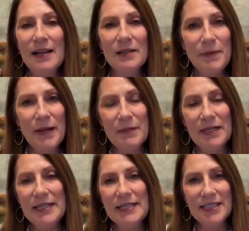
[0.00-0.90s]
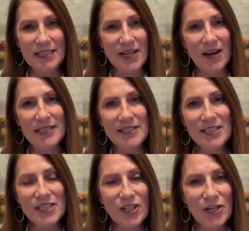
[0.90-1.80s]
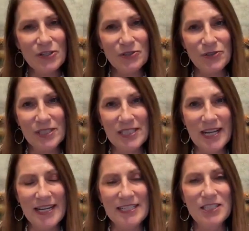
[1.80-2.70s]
Alabama is a non-disclosure state,